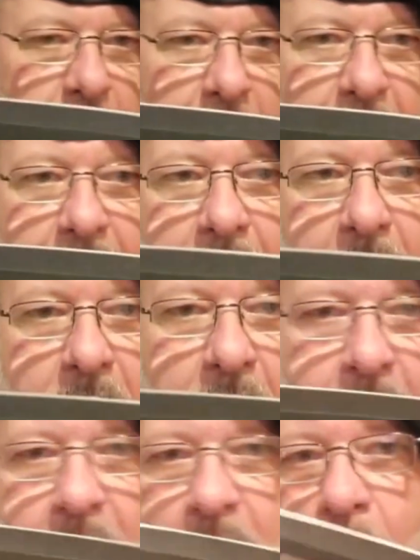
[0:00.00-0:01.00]
And
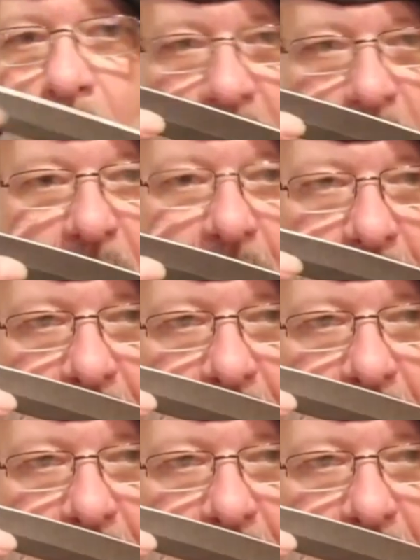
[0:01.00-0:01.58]
one of the primary